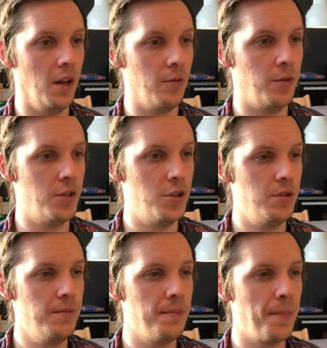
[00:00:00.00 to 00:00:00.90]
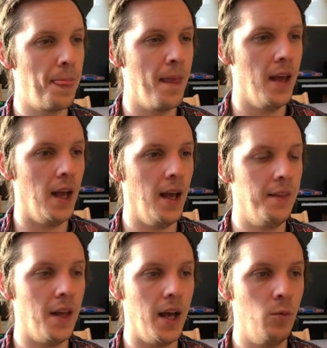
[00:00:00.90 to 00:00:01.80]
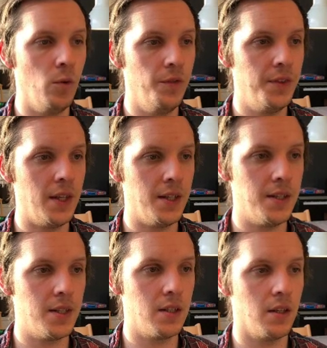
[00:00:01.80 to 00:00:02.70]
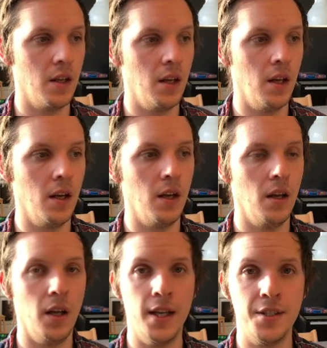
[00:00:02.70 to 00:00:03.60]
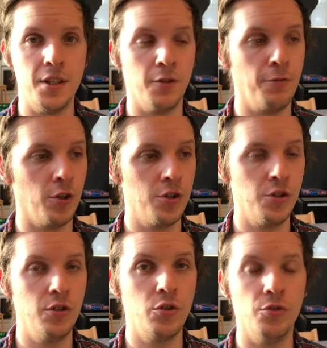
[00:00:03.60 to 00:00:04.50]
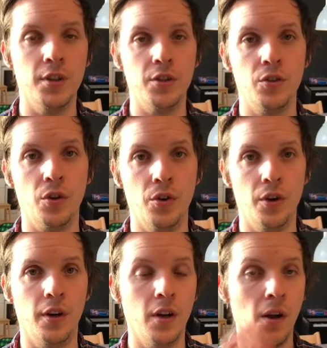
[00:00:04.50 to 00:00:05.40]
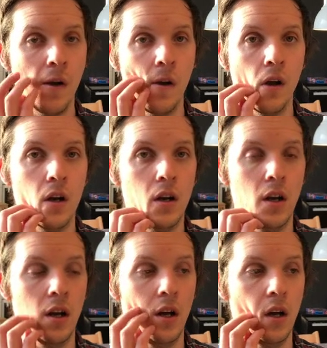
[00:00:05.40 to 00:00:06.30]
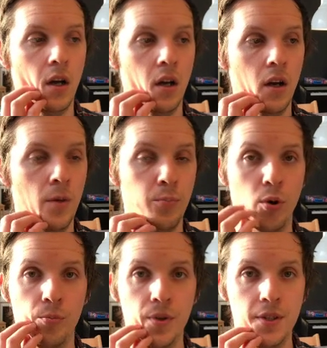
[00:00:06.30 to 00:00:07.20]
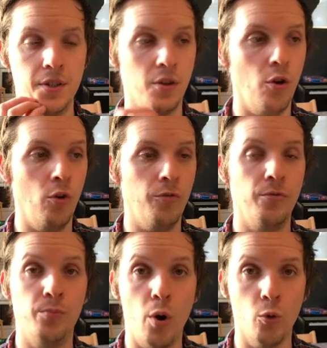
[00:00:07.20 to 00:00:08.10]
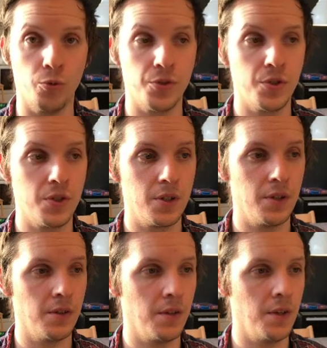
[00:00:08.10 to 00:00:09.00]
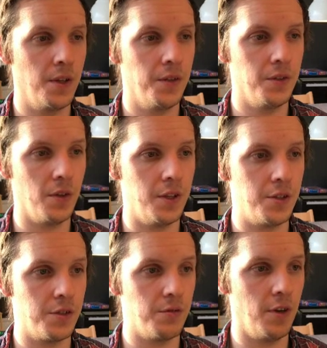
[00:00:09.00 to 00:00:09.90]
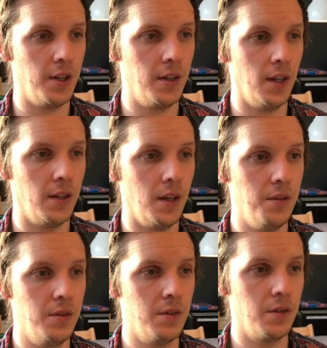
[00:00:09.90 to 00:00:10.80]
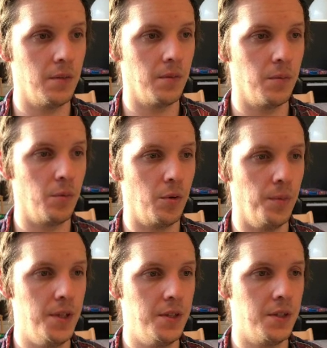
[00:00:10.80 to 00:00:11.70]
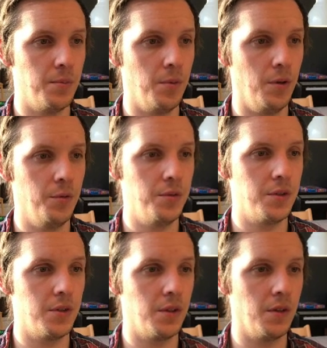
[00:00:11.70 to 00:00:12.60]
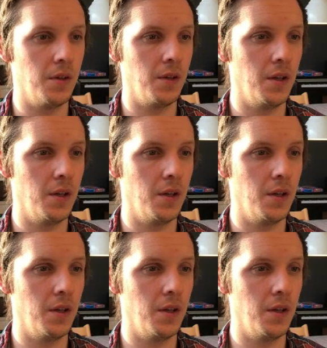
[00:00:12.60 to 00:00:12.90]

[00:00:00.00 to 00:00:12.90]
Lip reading: function. And I want this async function to return a promise of posts. So I just write that out, promise post,